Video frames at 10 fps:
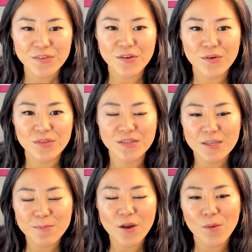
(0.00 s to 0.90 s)
So the
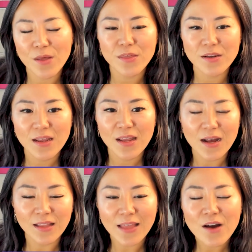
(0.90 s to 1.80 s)
CPR method
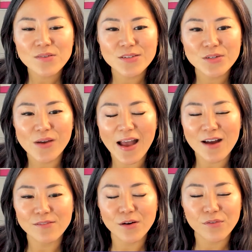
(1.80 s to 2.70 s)
allows you to
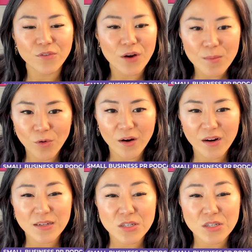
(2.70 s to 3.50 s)
have a framework,